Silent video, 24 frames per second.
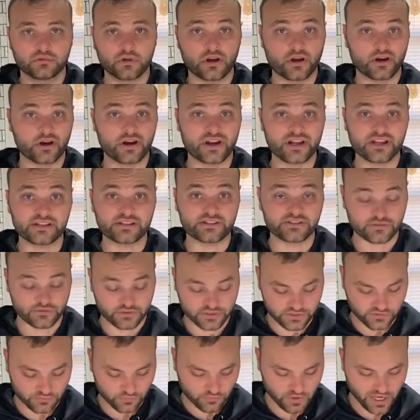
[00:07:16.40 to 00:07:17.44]
All right, so
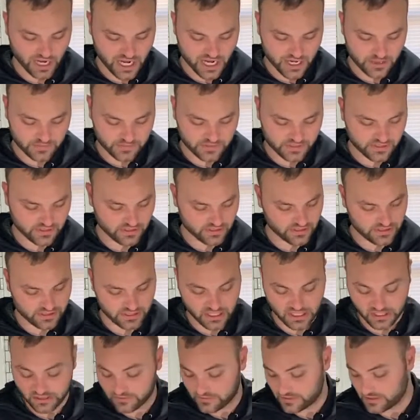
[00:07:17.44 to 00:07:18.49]
it's wrapped. It's
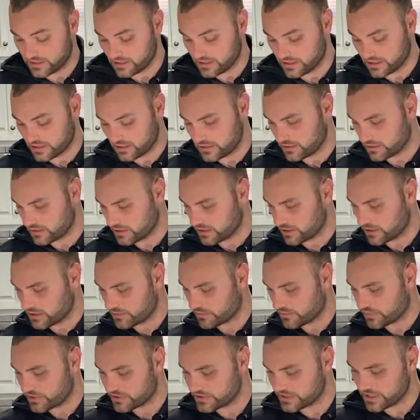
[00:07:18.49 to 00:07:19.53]
got the
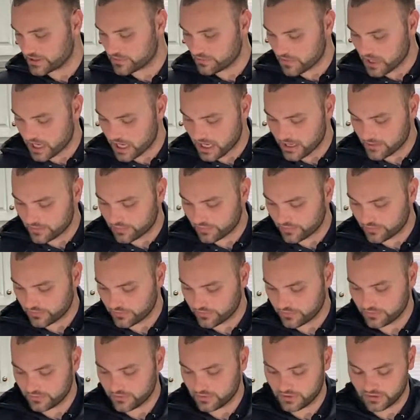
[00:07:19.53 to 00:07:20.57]
brisket mop
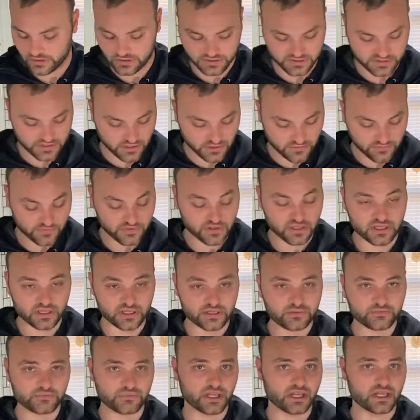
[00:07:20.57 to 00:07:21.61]
stuff in
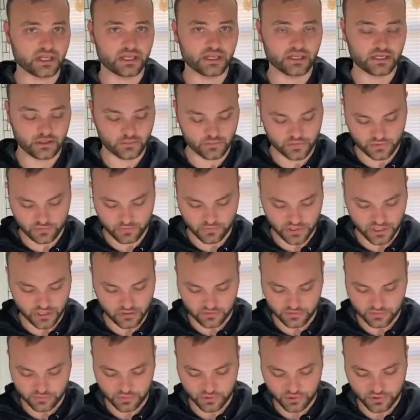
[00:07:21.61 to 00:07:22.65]
it, and I'm gonna be
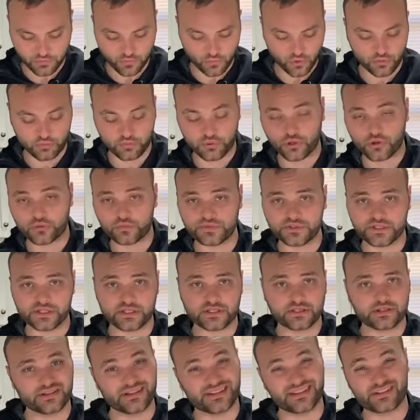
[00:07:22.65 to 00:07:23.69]
able to put more probes
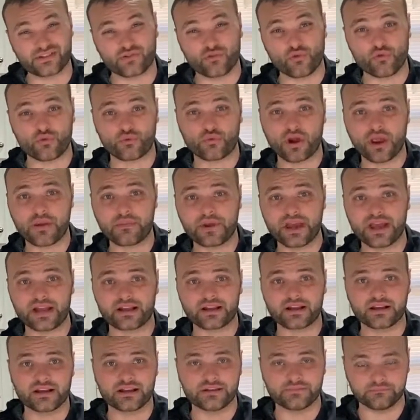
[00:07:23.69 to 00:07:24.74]
in, and it's going right back
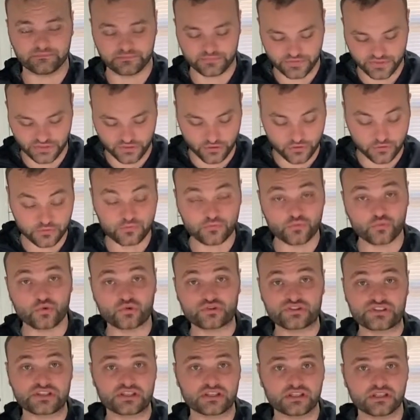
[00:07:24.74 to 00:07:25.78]
on. So we'll
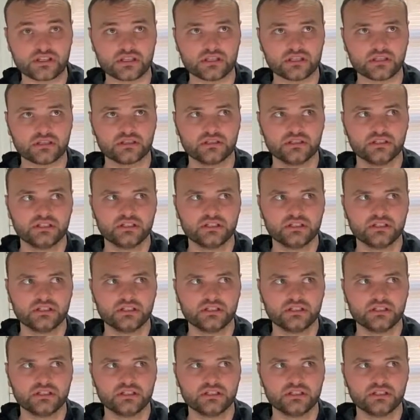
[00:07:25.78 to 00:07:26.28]
see.